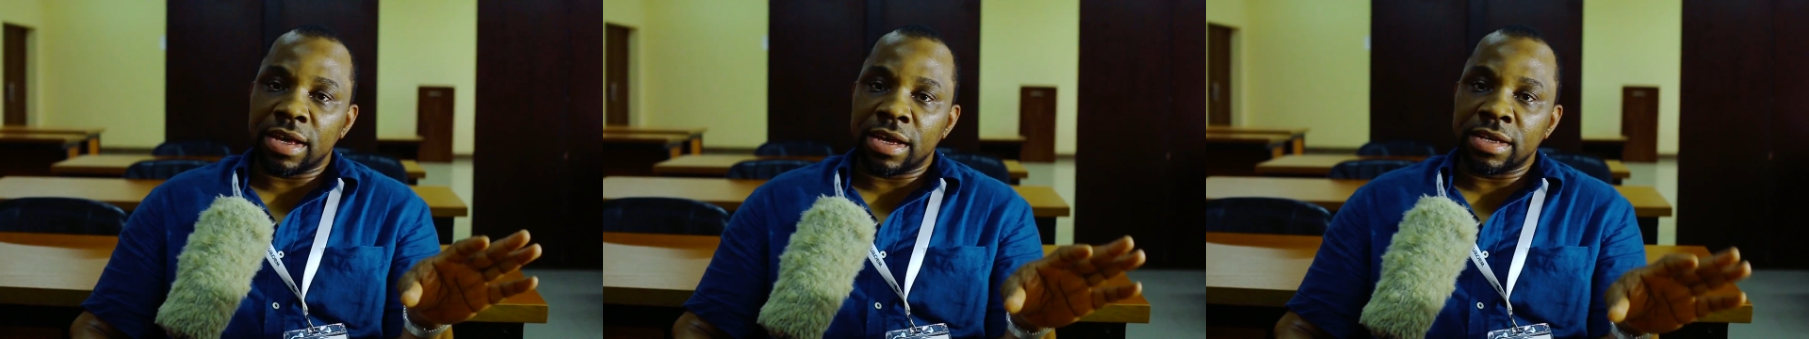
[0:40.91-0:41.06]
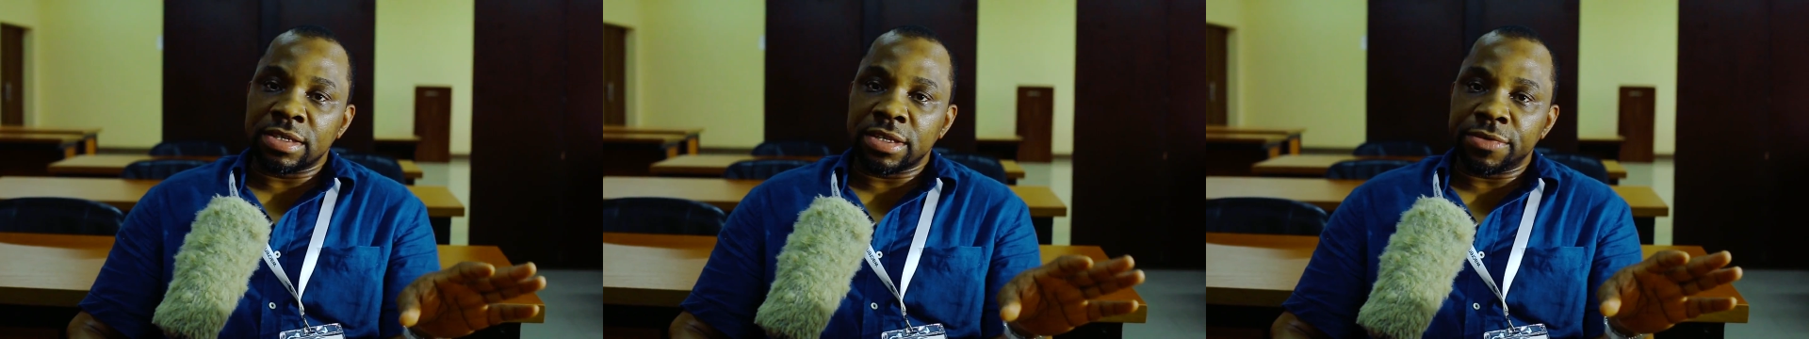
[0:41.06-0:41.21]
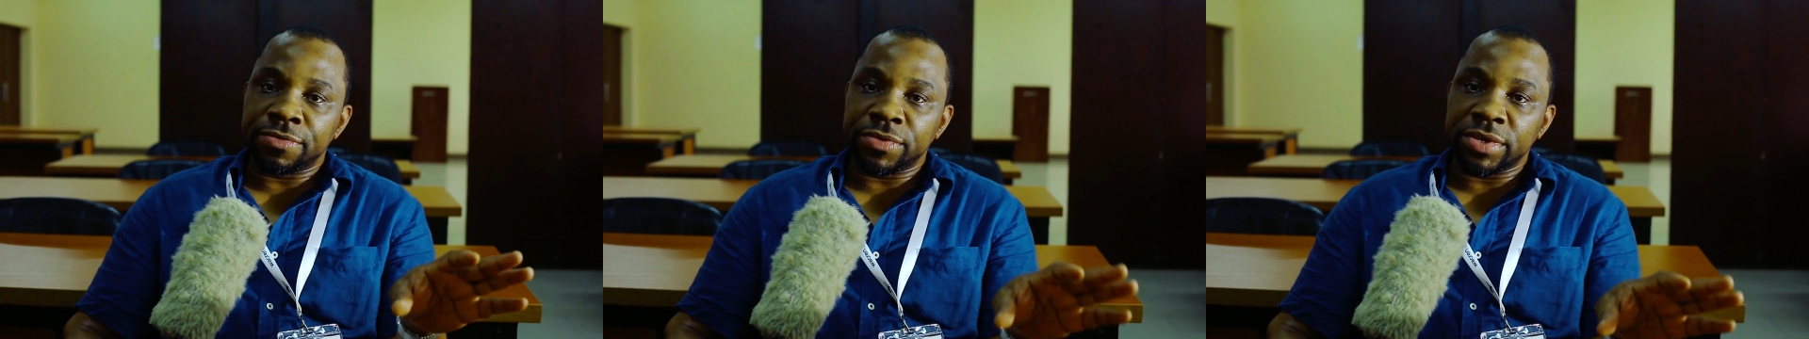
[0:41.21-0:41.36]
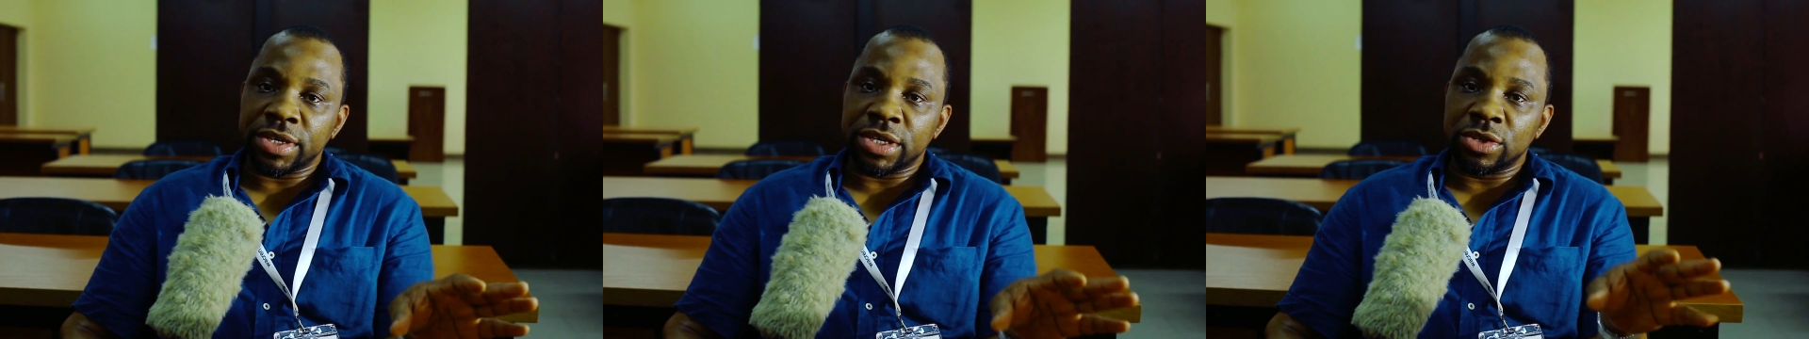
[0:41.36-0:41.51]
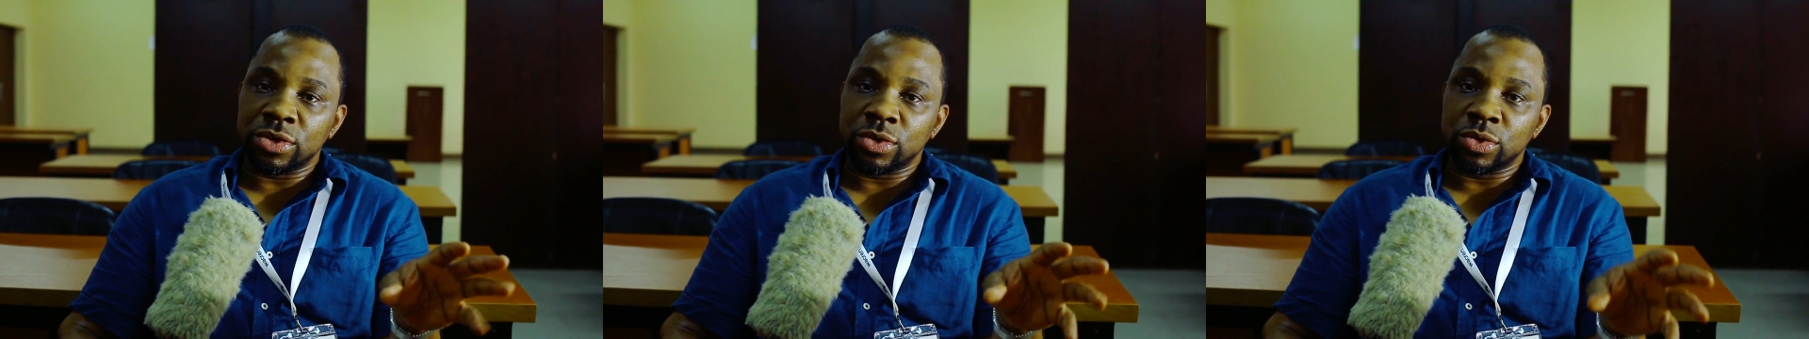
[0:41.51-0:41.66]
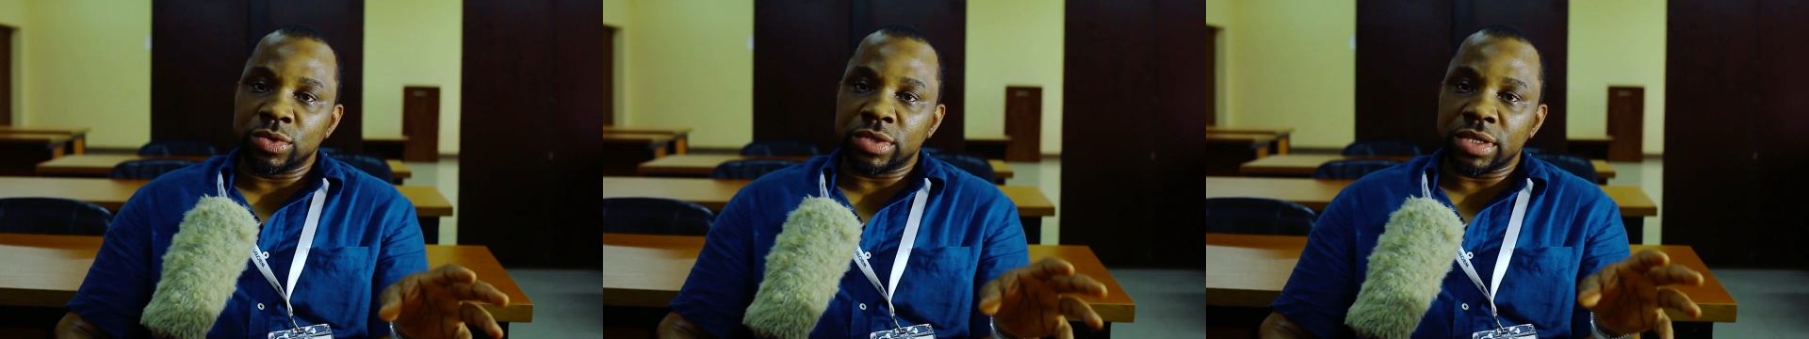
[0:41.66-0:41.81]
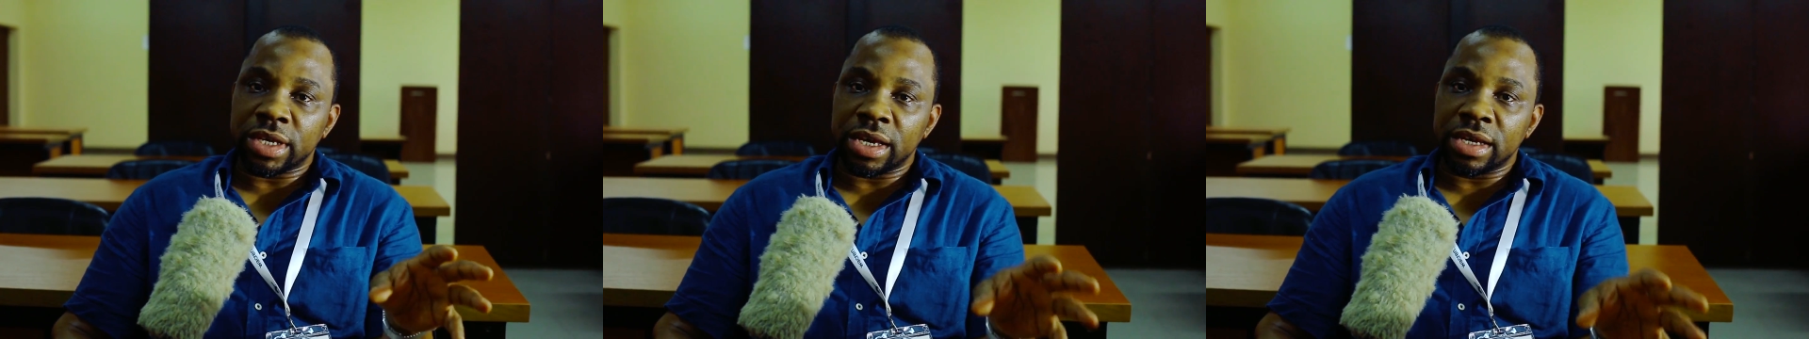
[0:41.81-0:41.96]
scientific
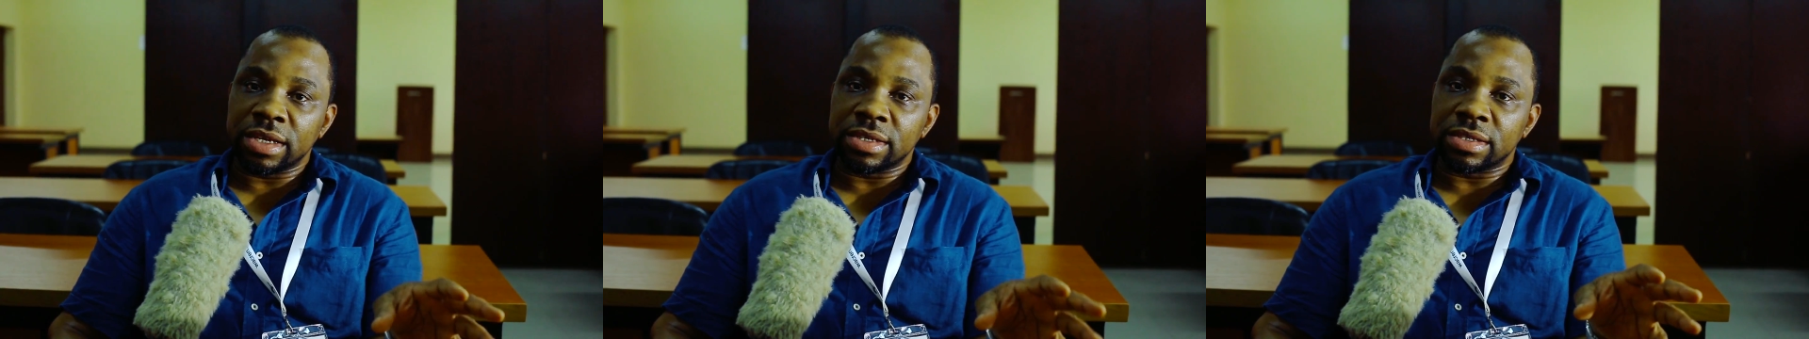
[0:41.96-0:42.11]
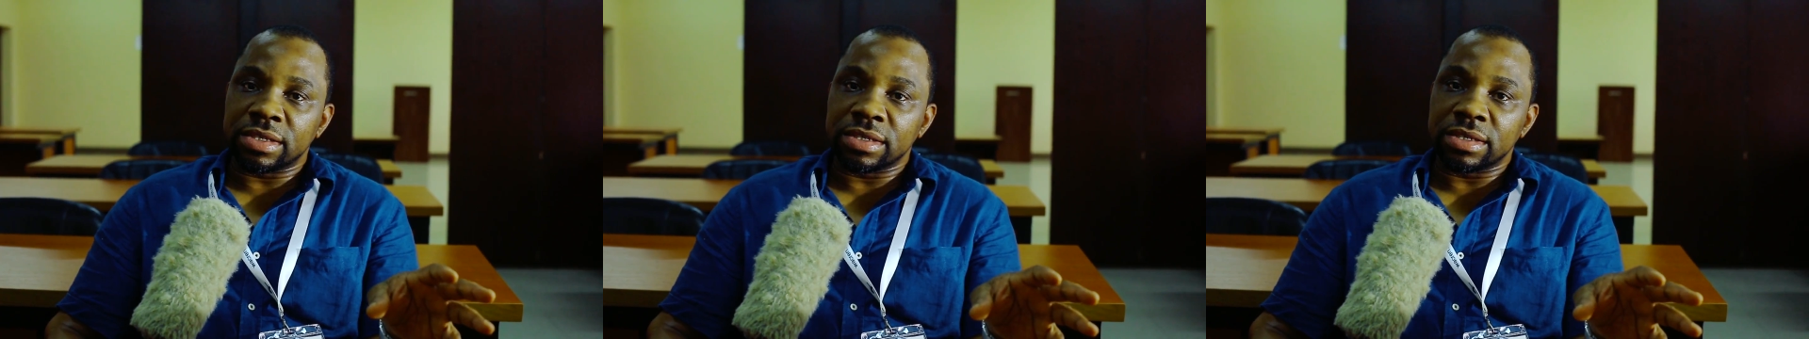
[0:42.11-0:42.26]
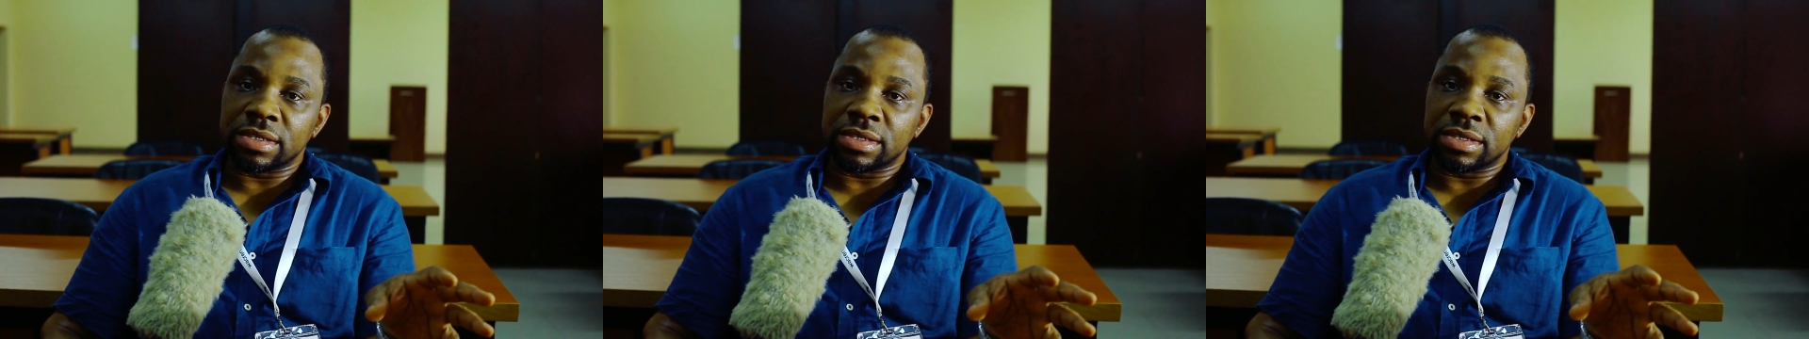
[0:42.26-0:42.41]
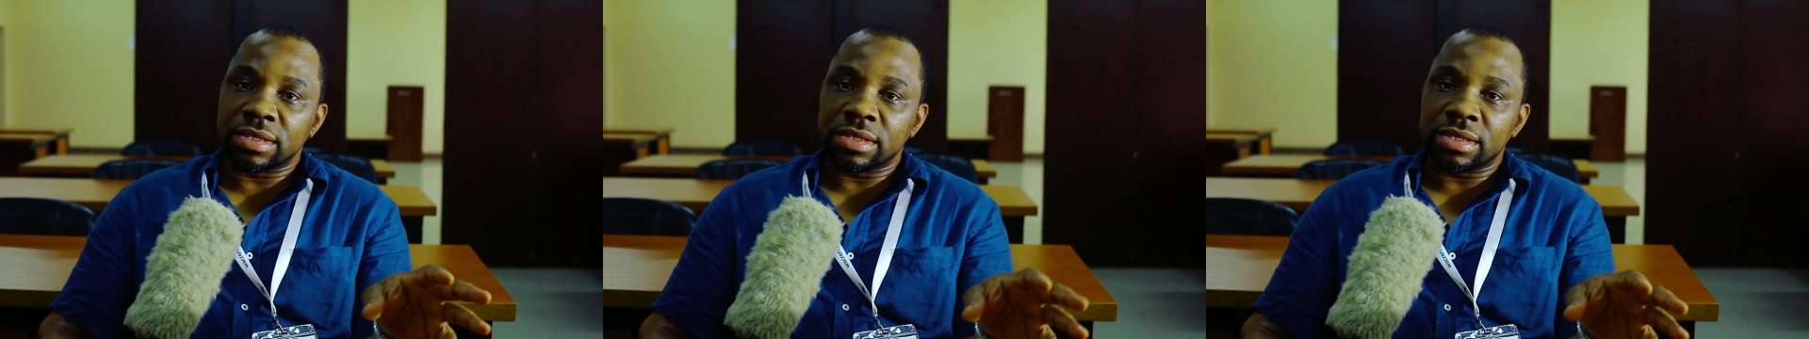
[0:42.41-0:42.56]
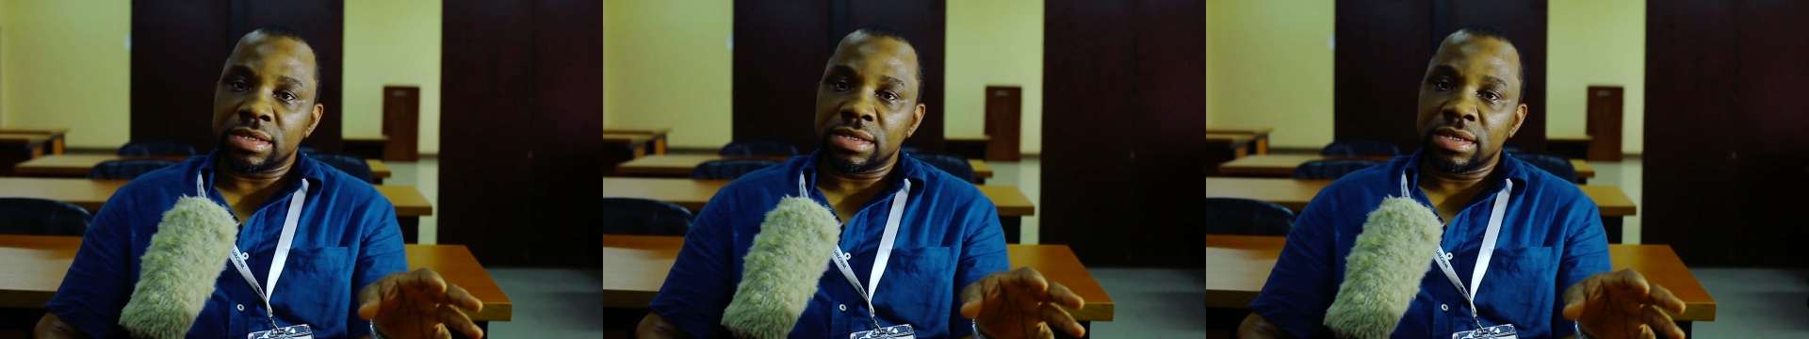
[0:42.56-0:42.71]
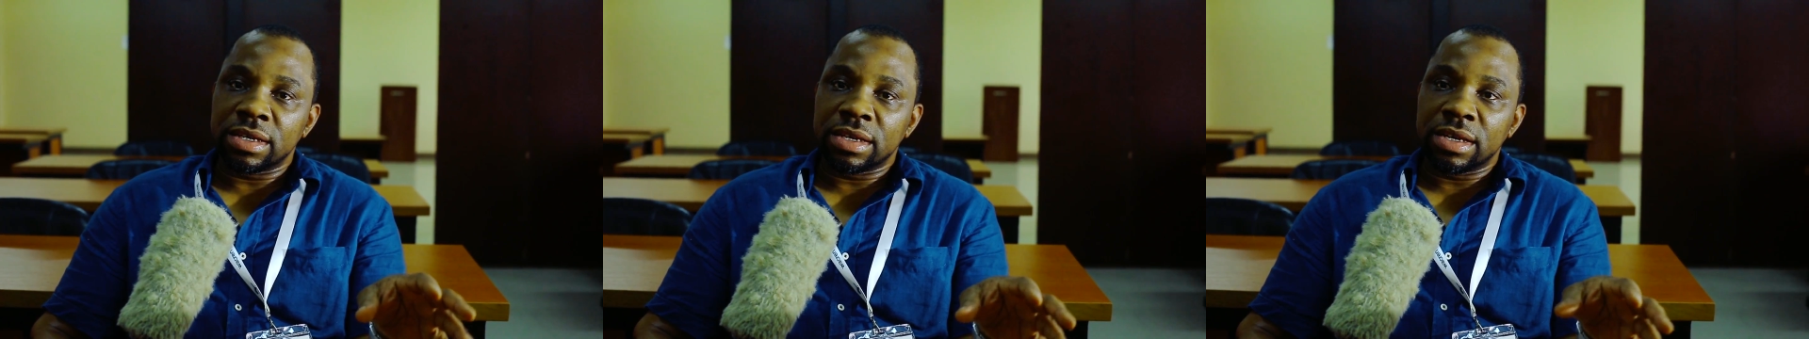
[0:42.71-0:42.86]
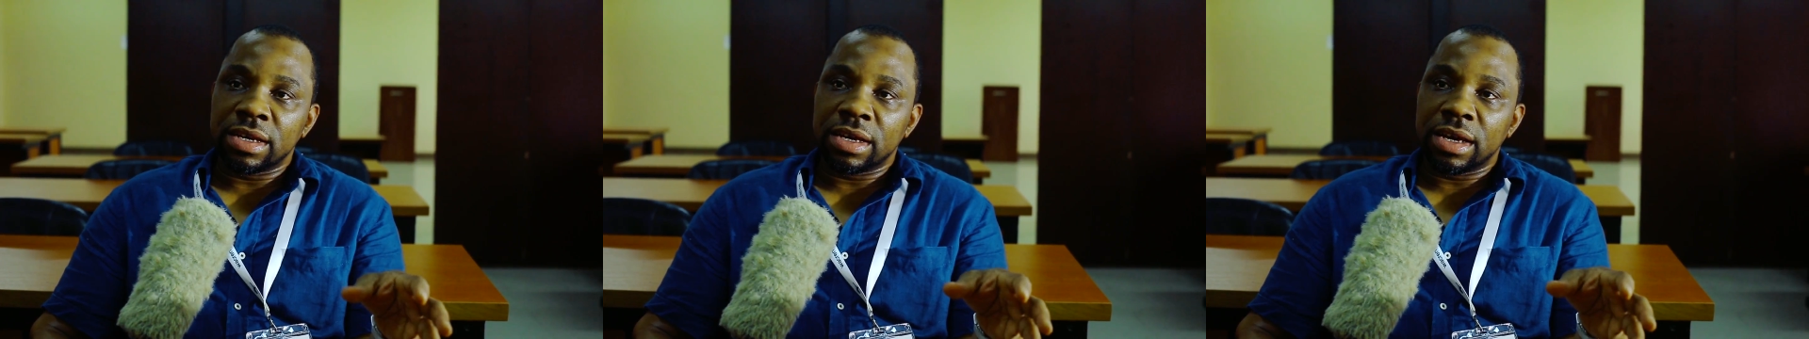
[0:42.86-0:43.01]
use cases